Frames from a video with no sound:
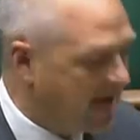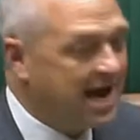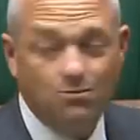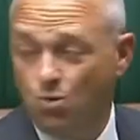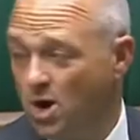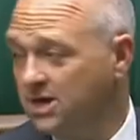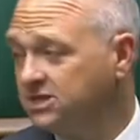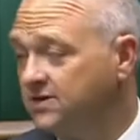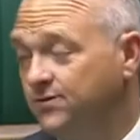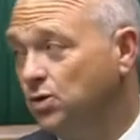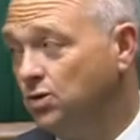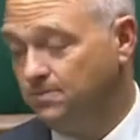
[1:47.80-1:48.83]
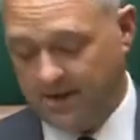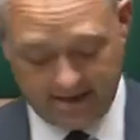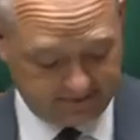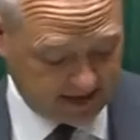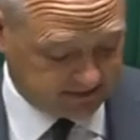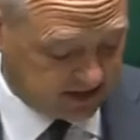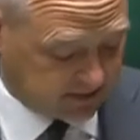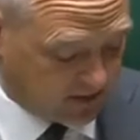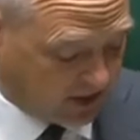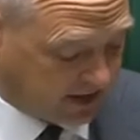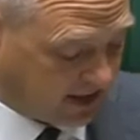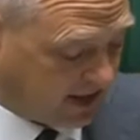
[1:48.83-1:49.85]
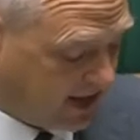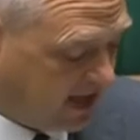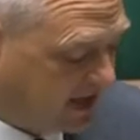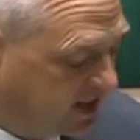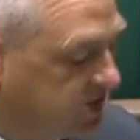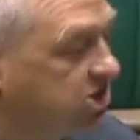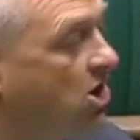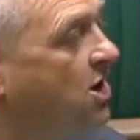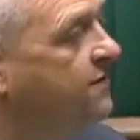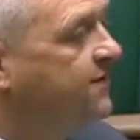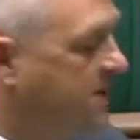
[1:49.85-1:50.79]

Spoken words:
And worst of all, Madam Deputy Speaker, staff